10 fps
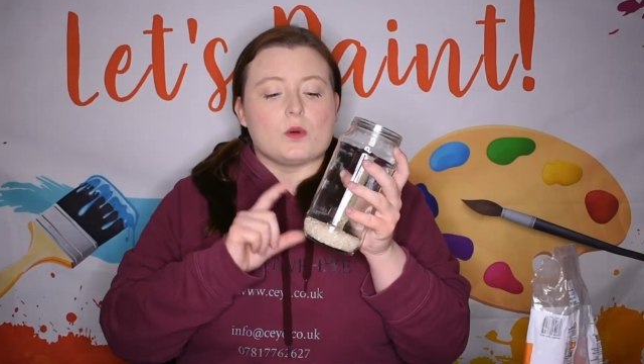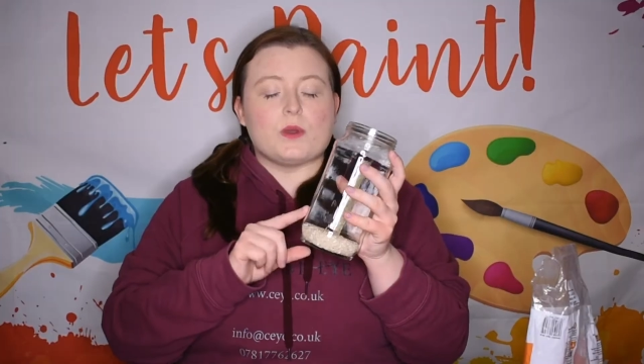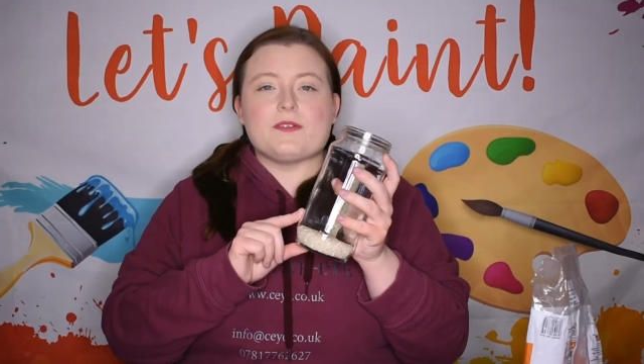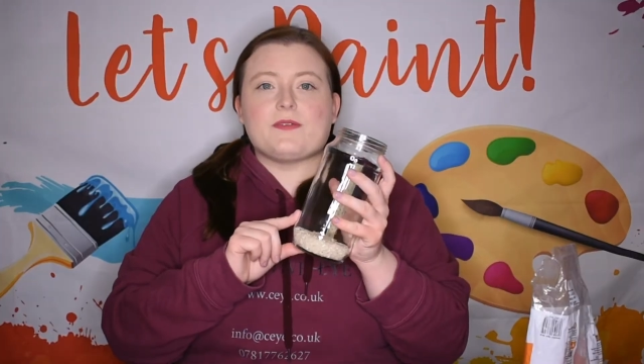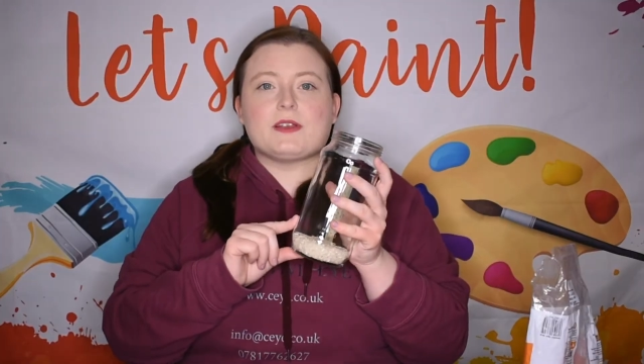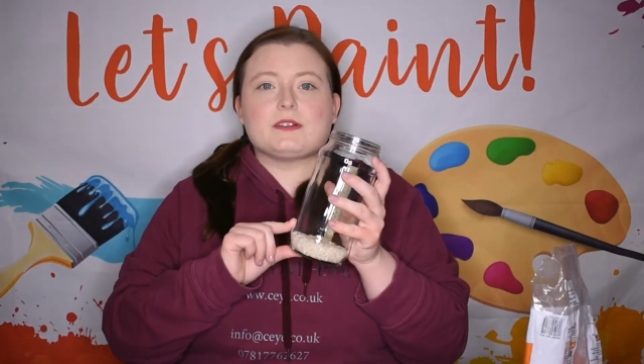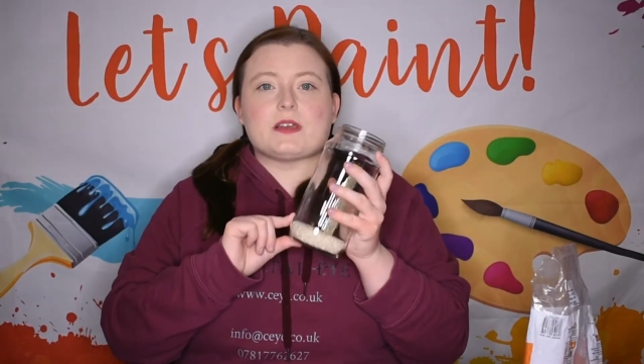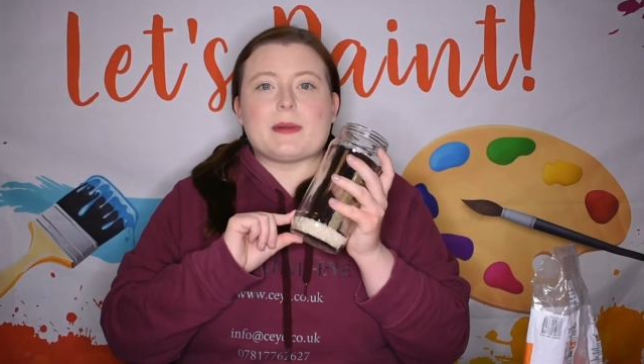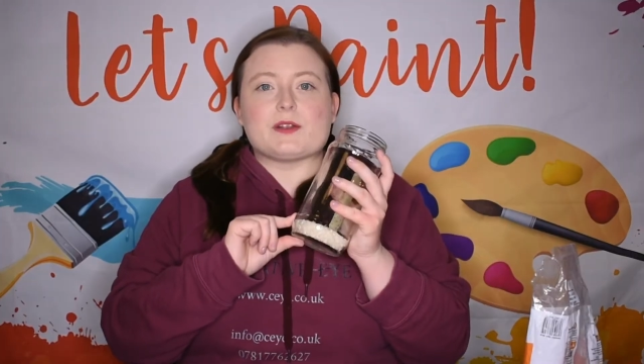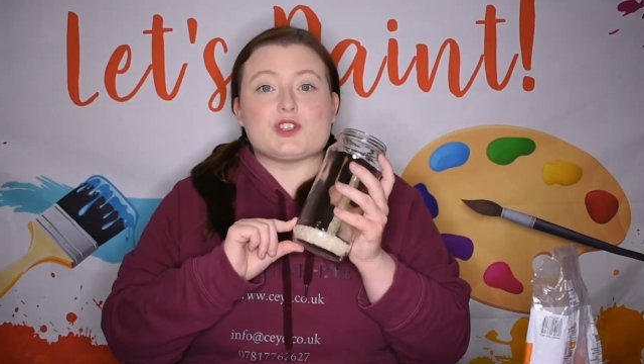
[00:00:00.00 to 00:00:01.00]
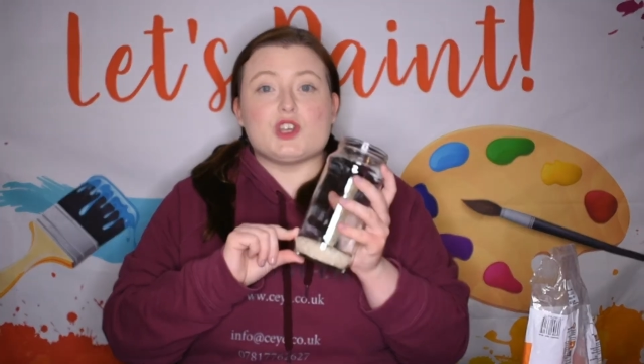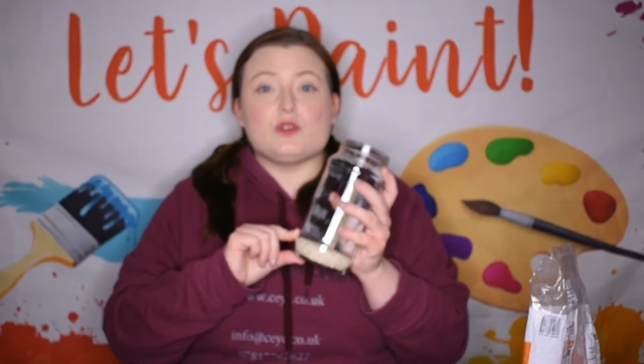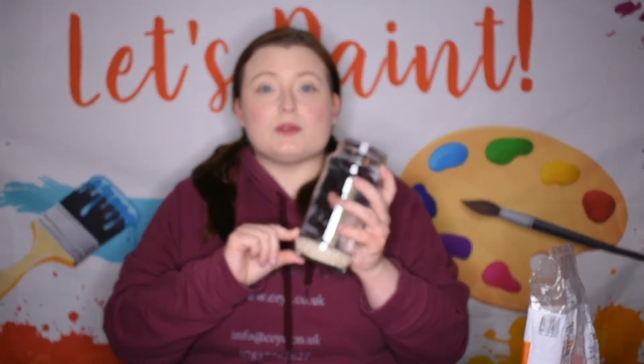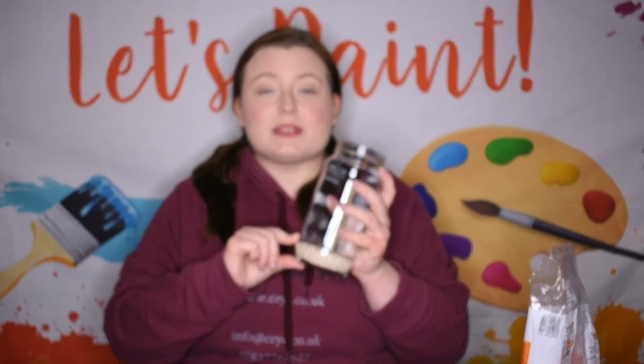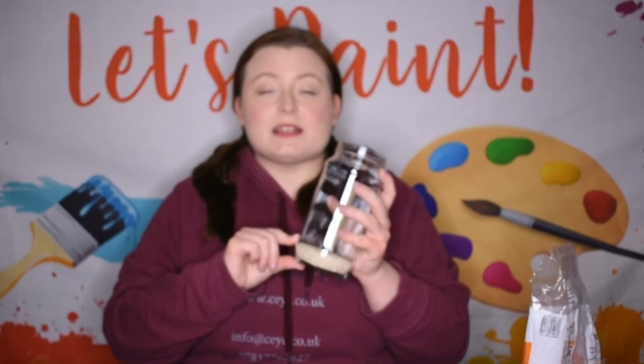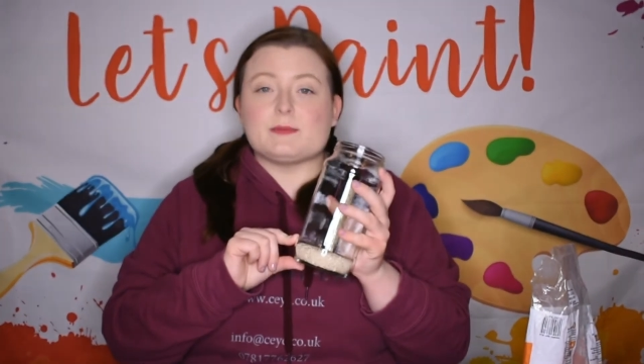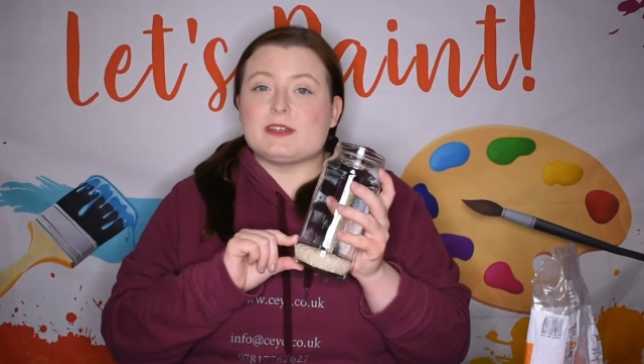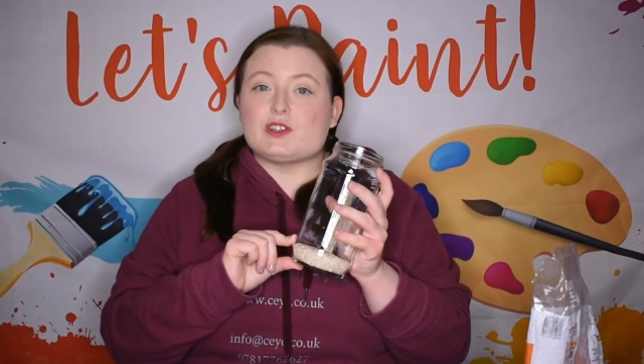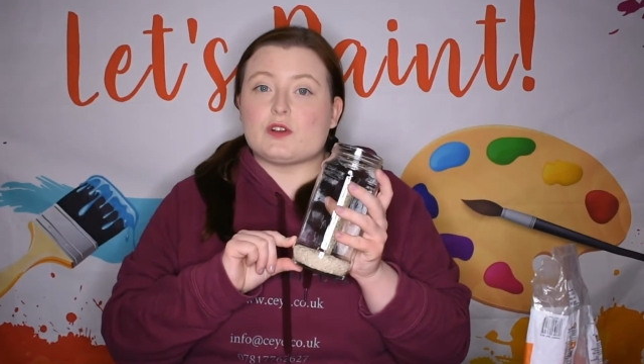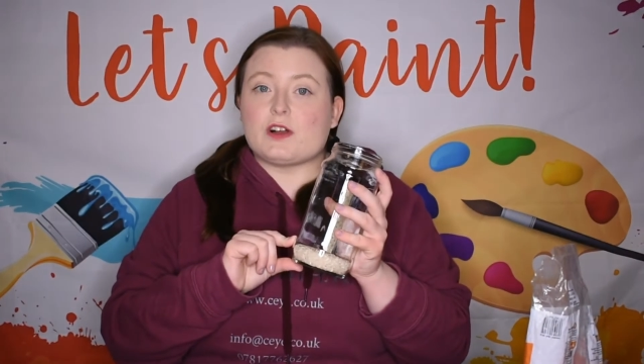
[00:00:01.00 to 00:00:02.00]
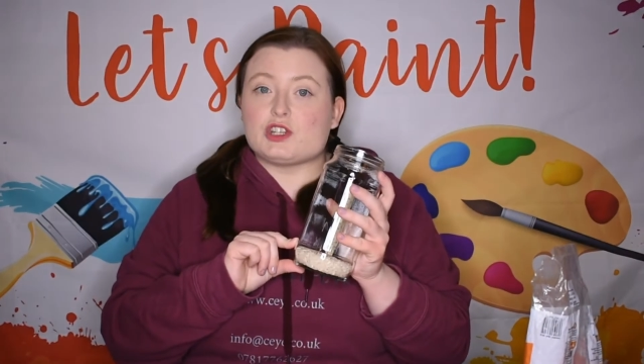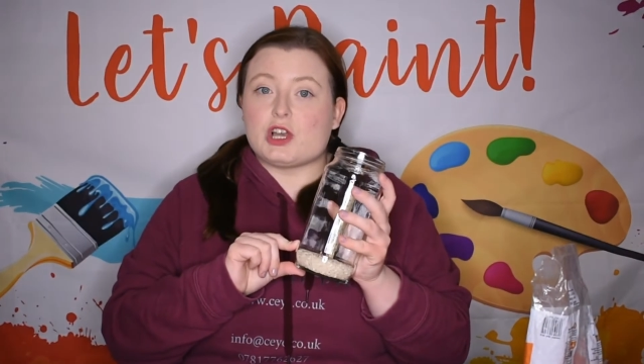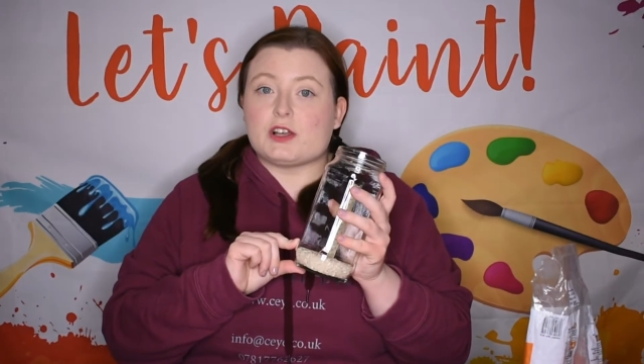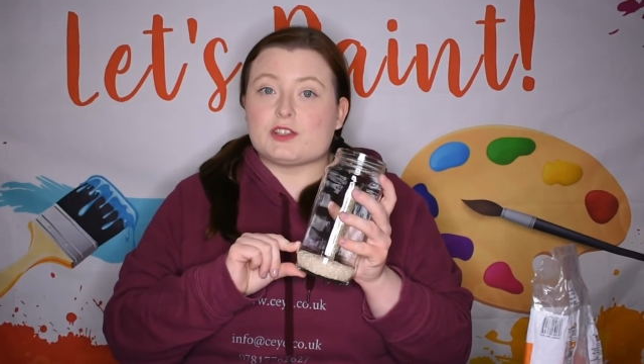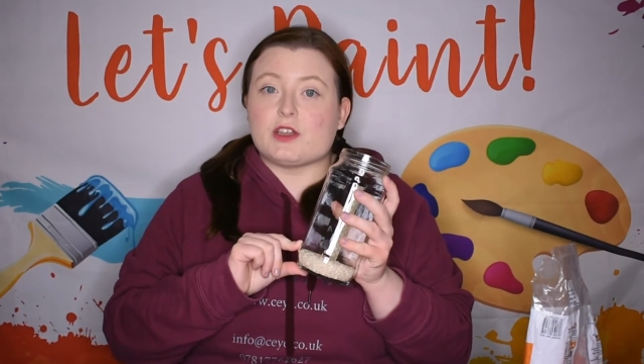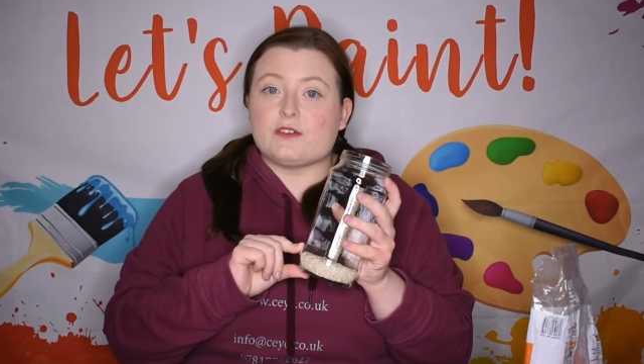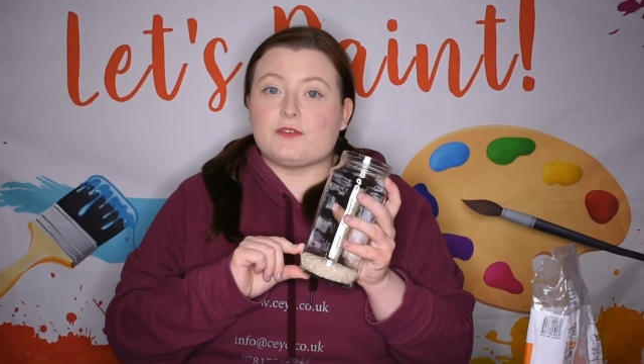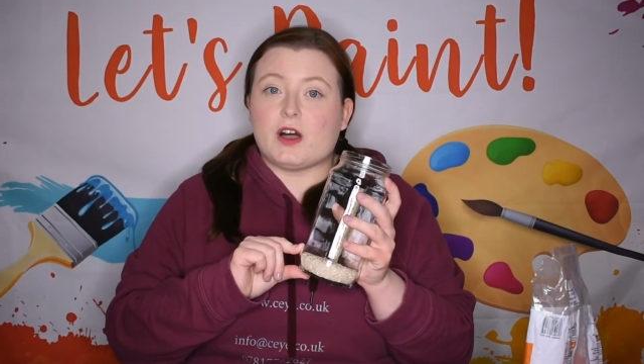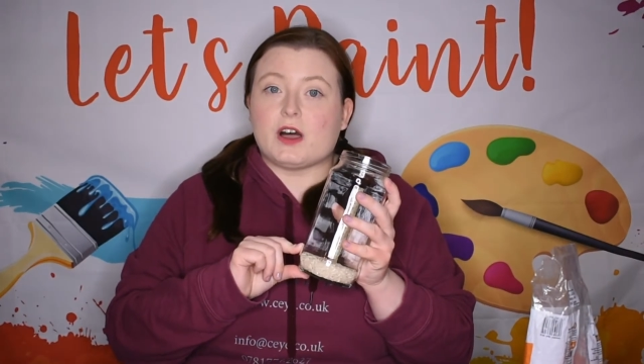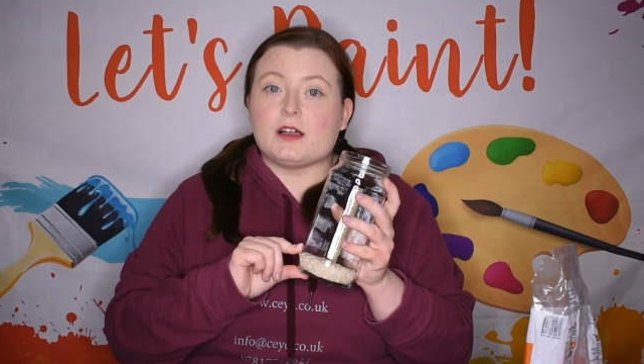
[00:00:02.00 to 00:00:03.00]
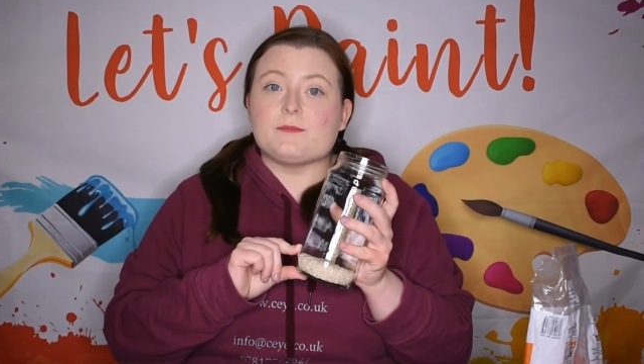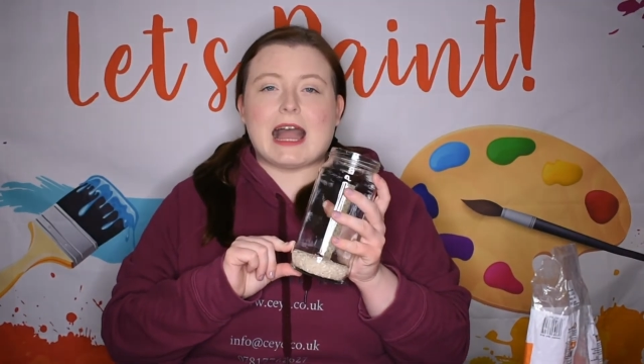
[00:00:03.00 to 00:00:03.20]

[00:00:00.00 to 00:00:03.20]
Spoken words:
We've filled about 2 centimetres of our jar so far,